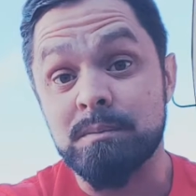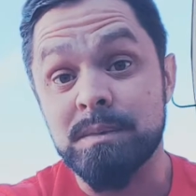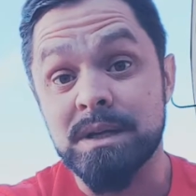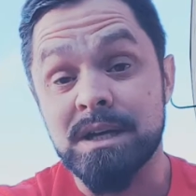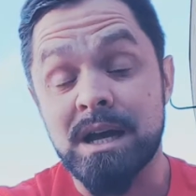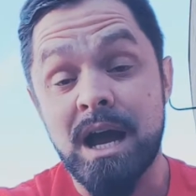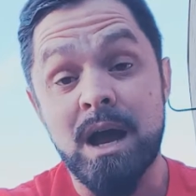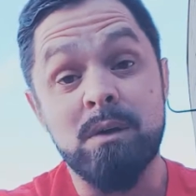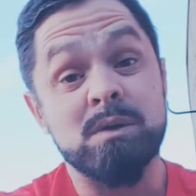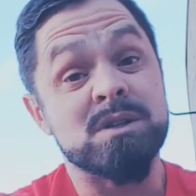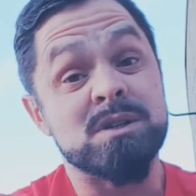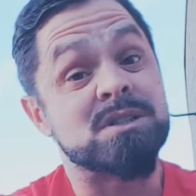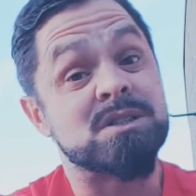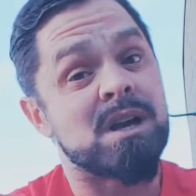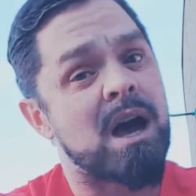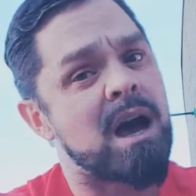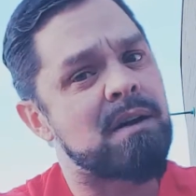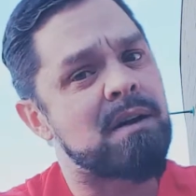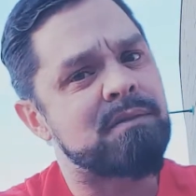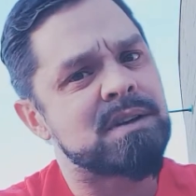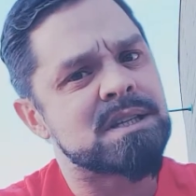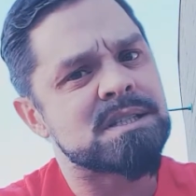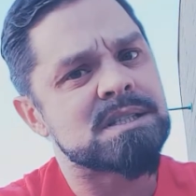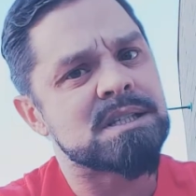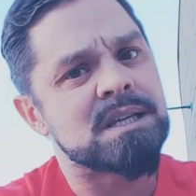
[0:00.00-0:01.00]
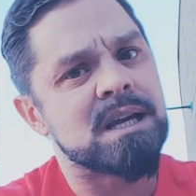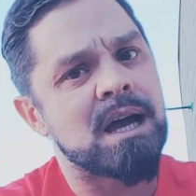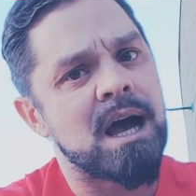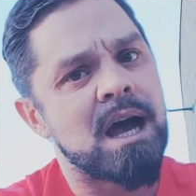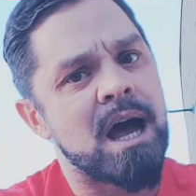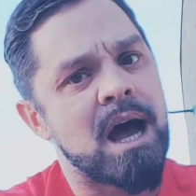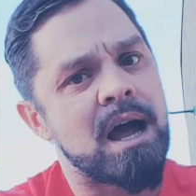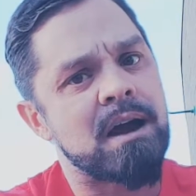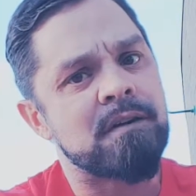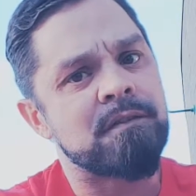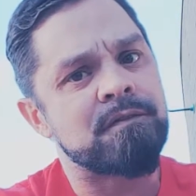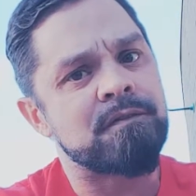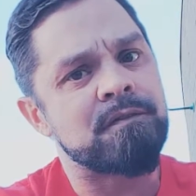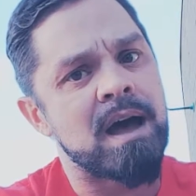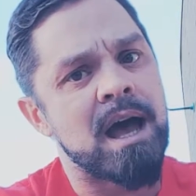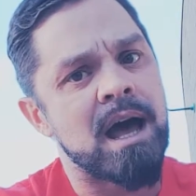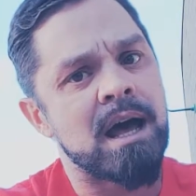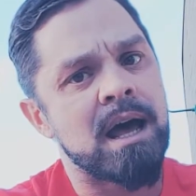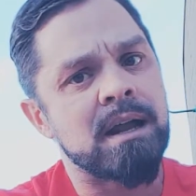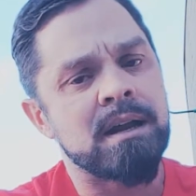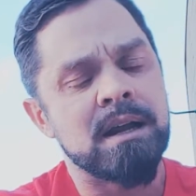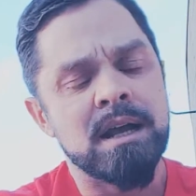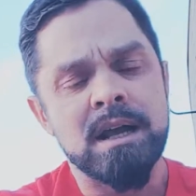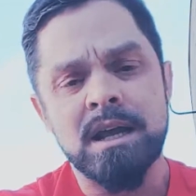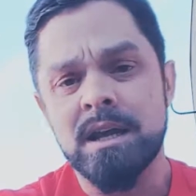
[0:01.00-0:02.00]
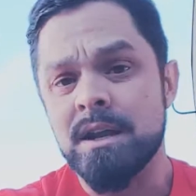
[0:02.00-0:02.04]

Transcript: meat guy, which is obviously a higher fat,